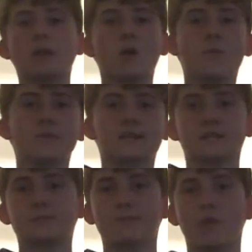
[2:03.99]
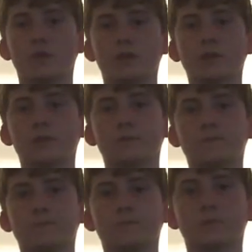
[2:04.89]
like almost exploded,
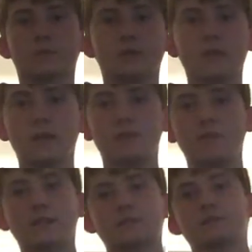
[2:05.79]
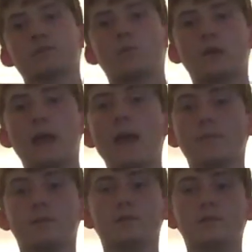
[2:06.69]
and that's what
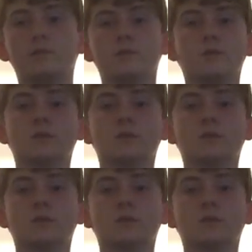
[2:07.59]
happened.